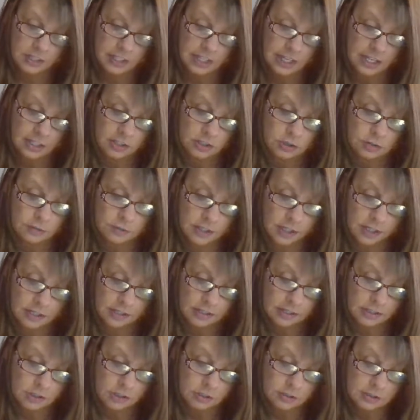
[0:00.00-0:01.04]
you
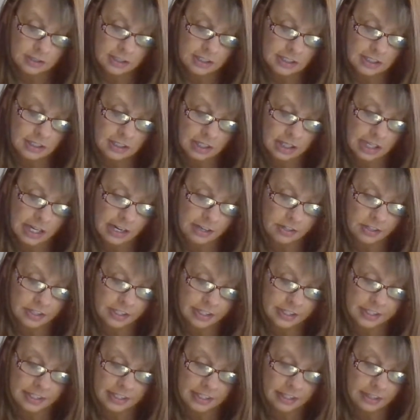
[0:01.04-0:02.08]
need clarity
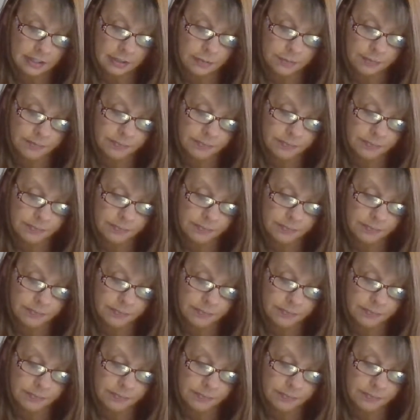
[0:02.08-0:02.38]
here